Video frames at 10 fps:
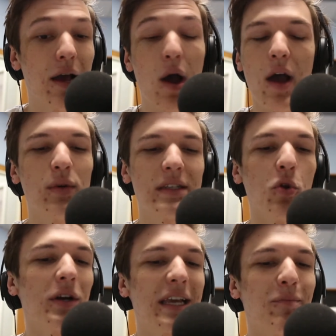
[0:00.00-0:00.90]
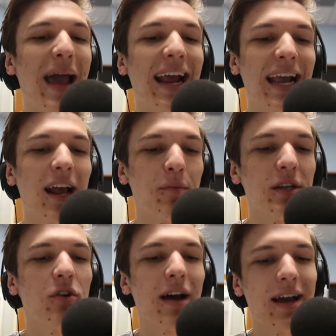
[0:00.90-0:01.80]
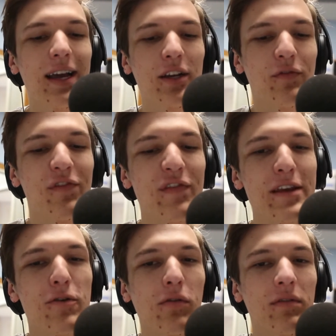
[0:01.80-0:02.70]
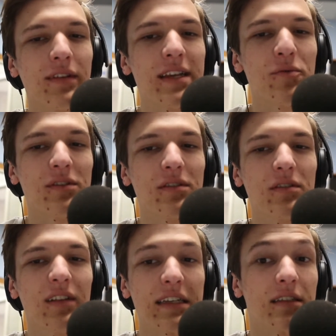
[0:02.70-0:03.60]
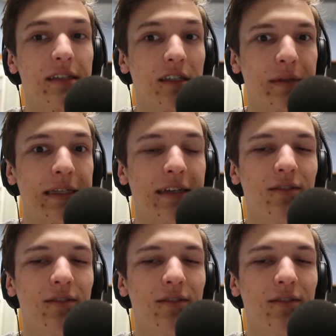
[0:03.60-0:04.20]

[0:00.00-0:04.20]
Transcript: I wasn't looking back at him, but you know, I, I, could feel that he was like staring me down.